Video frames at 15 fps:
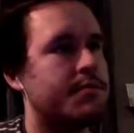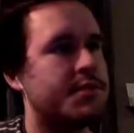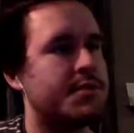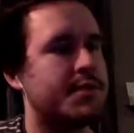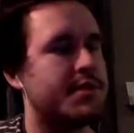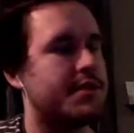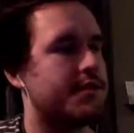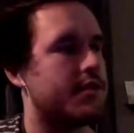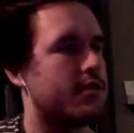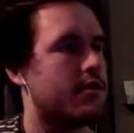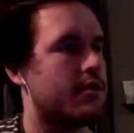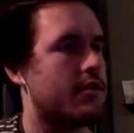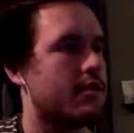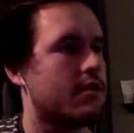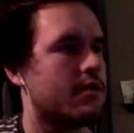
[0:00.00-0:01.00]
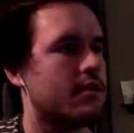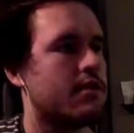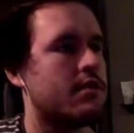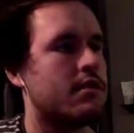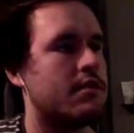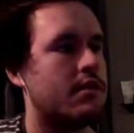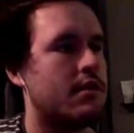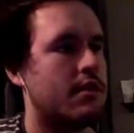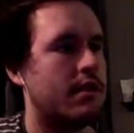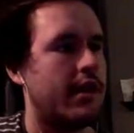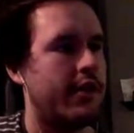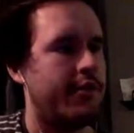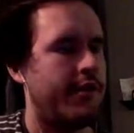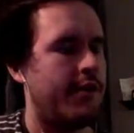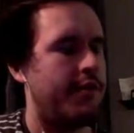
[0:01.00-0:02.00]
Specifically.
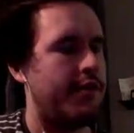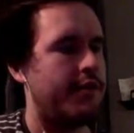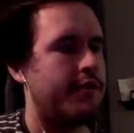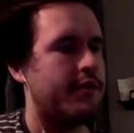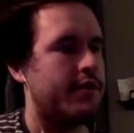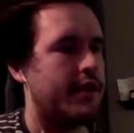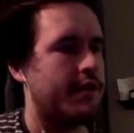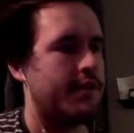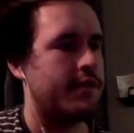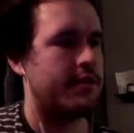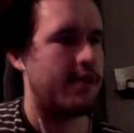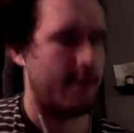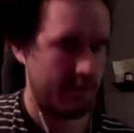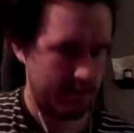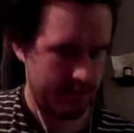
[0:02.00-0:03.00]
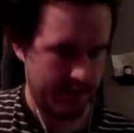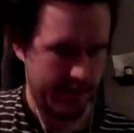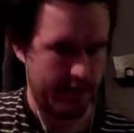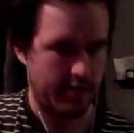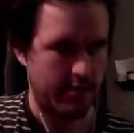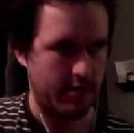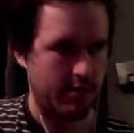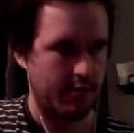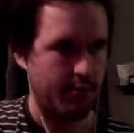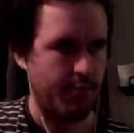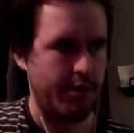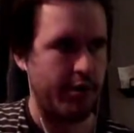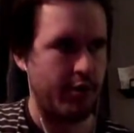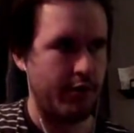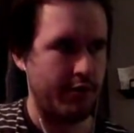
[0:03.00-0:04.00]
I'll definitely have to take another
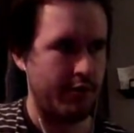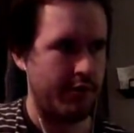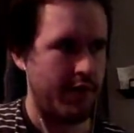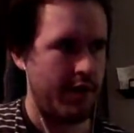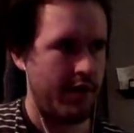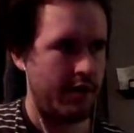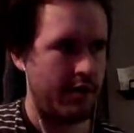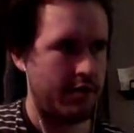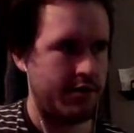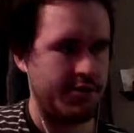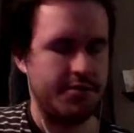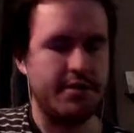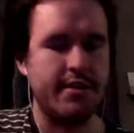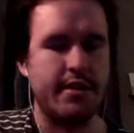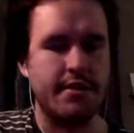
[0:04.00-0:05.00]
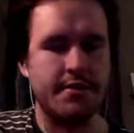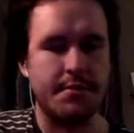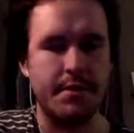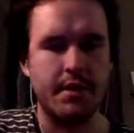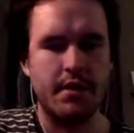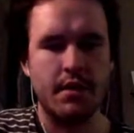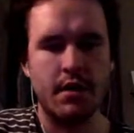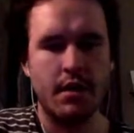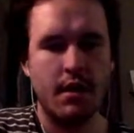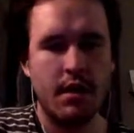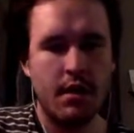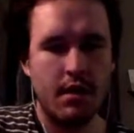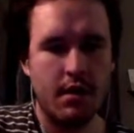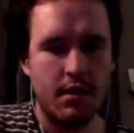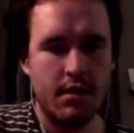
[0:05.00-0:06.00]
read over that. Usually takes me
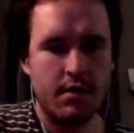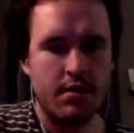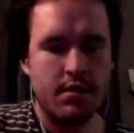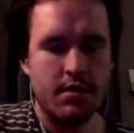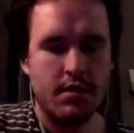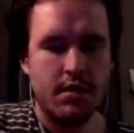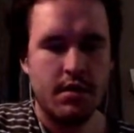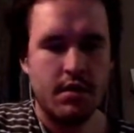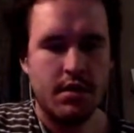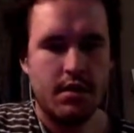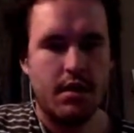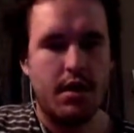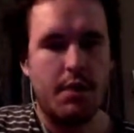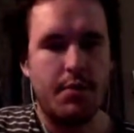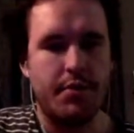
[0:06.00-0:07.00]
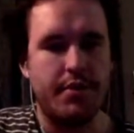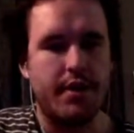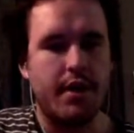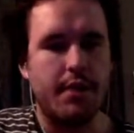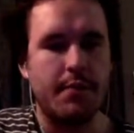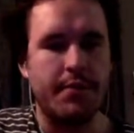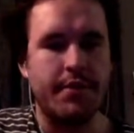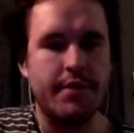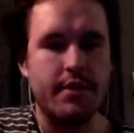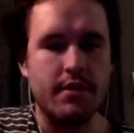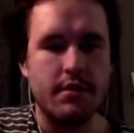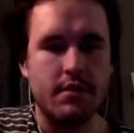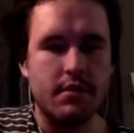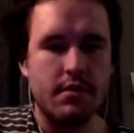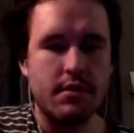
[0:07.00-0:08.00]
a couple times
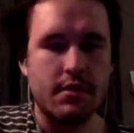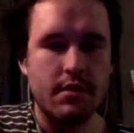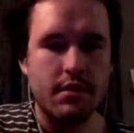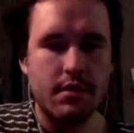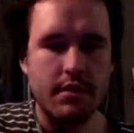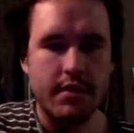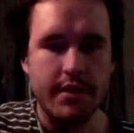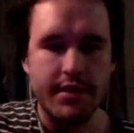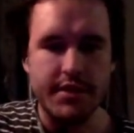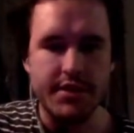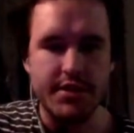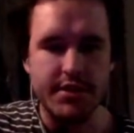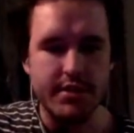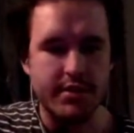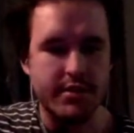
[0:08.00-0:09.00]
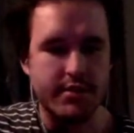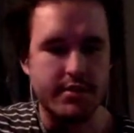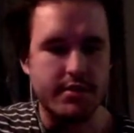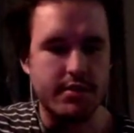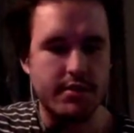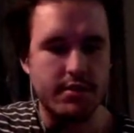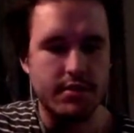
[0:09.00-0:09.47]
to get the gist.